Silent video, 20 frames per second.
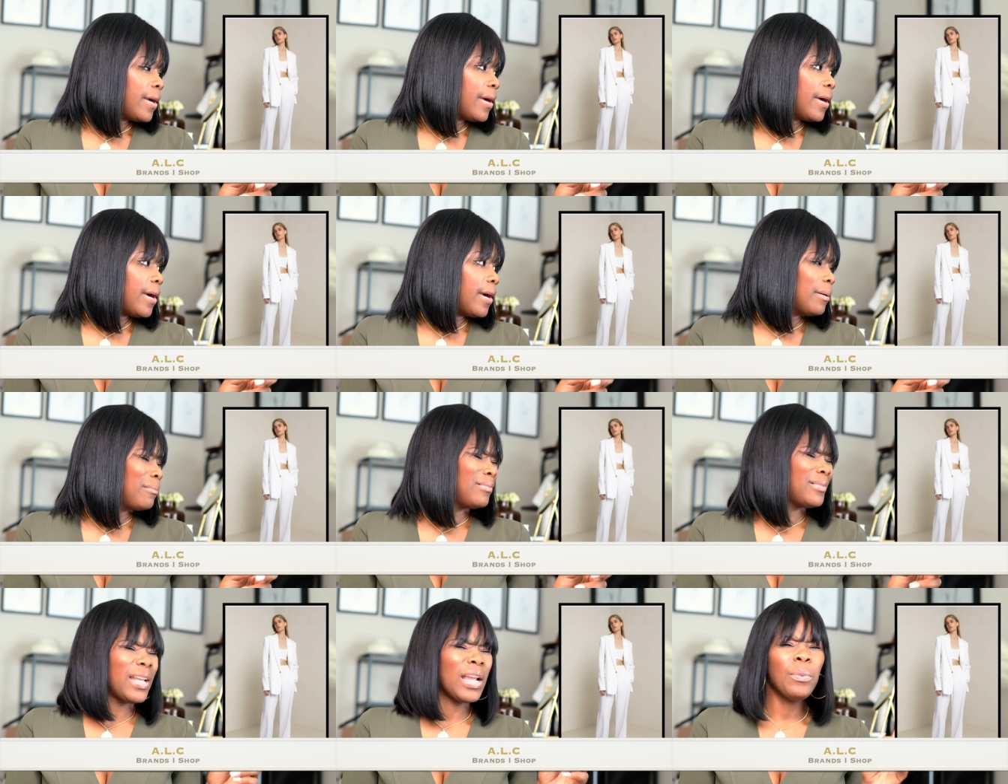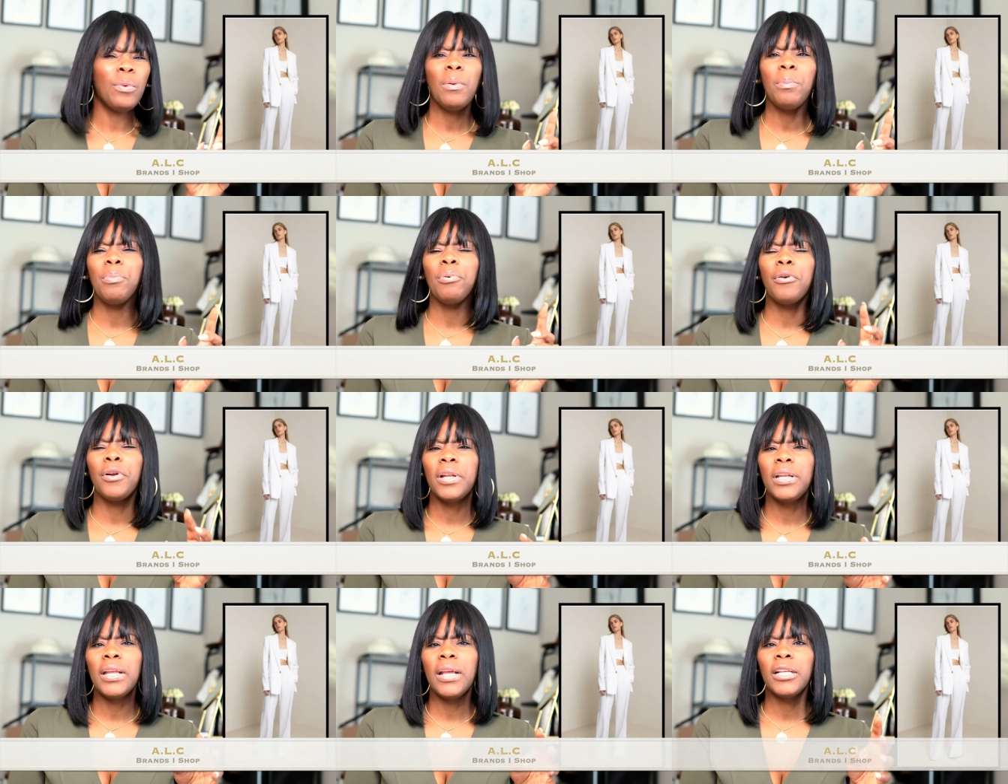um, they were
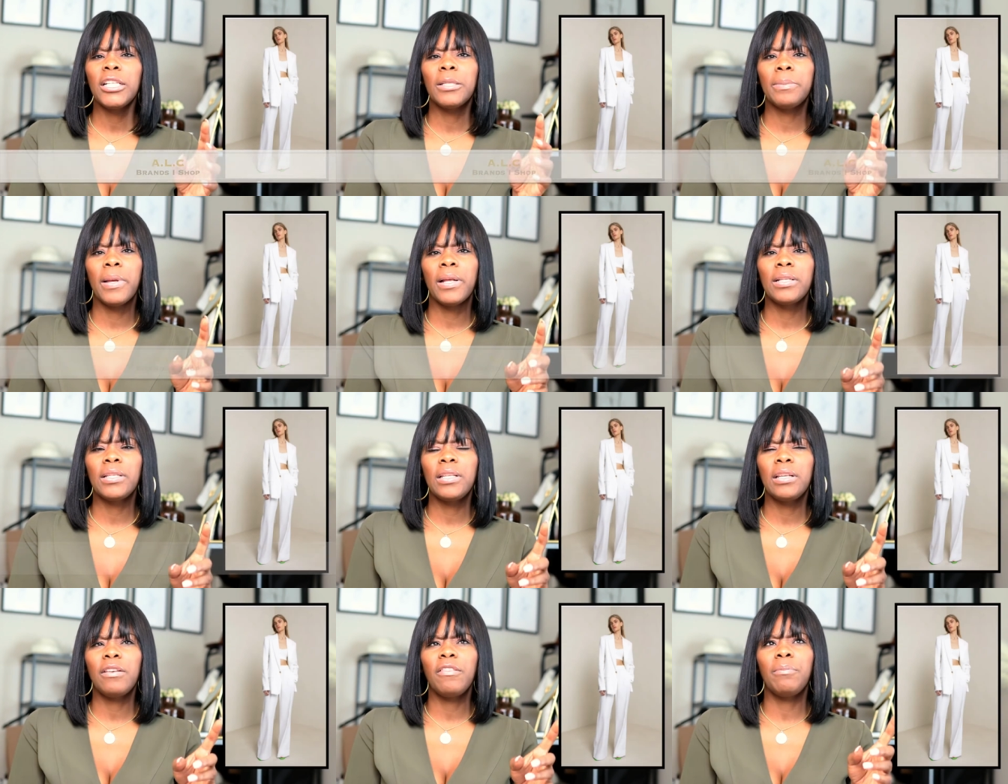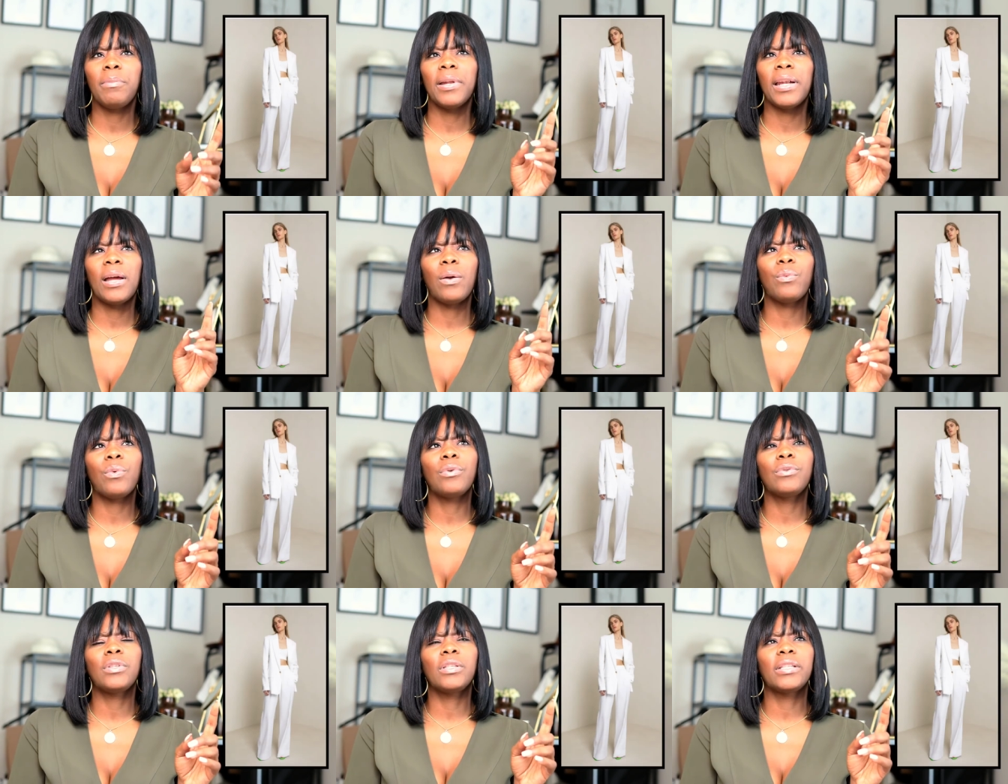pretty expensive, but I
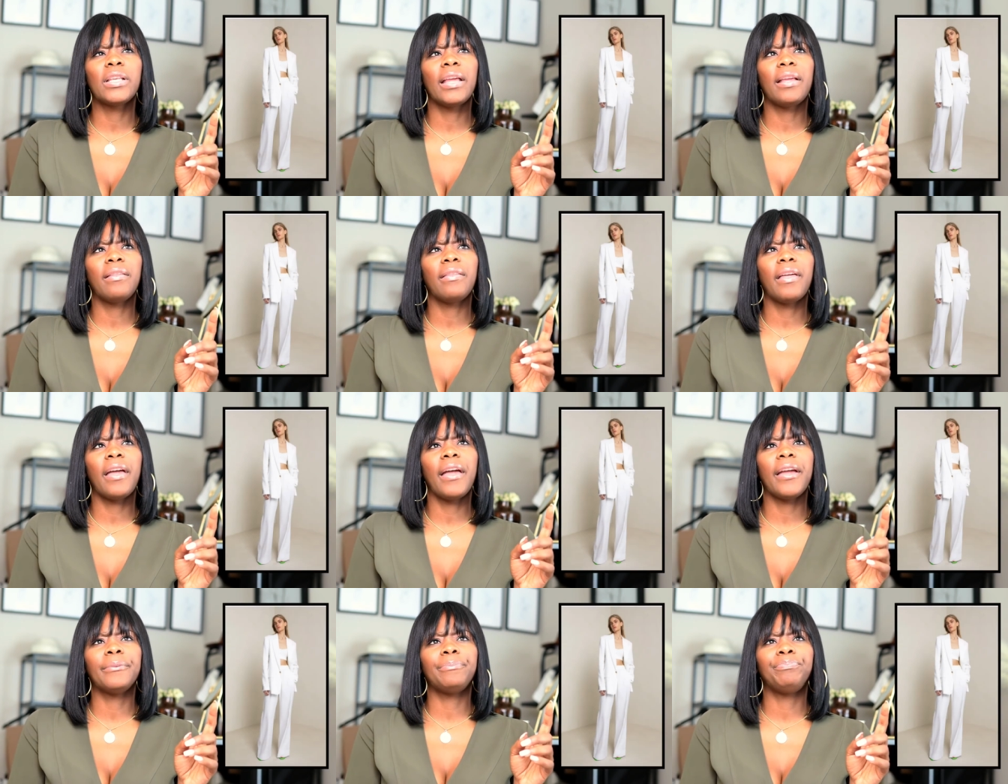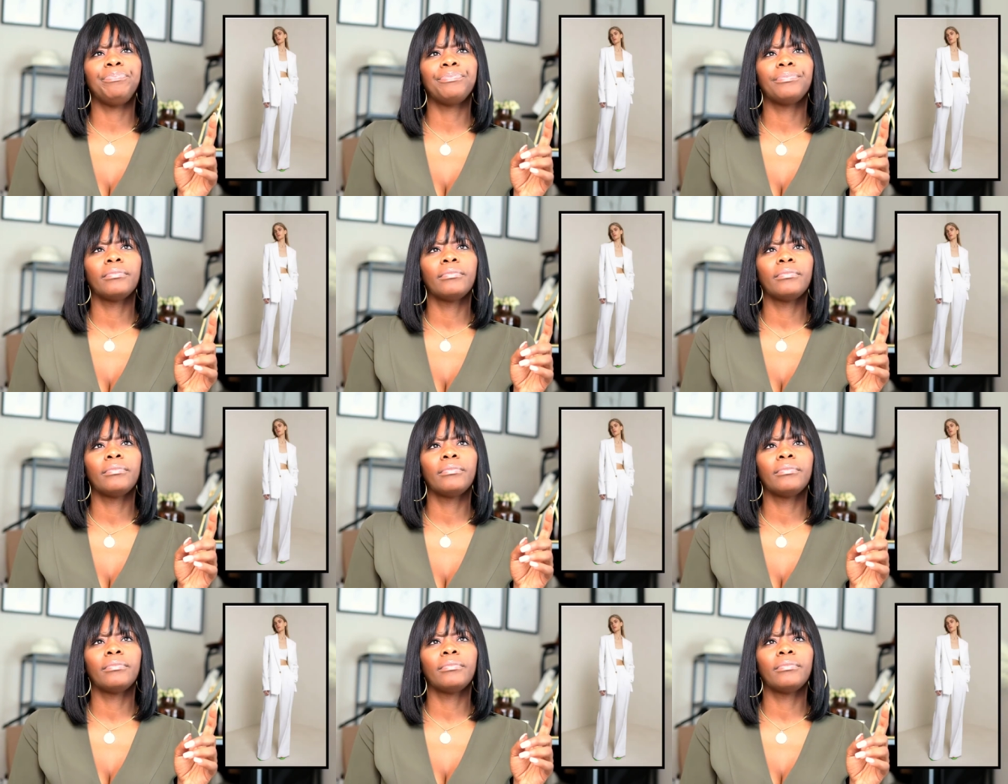will say that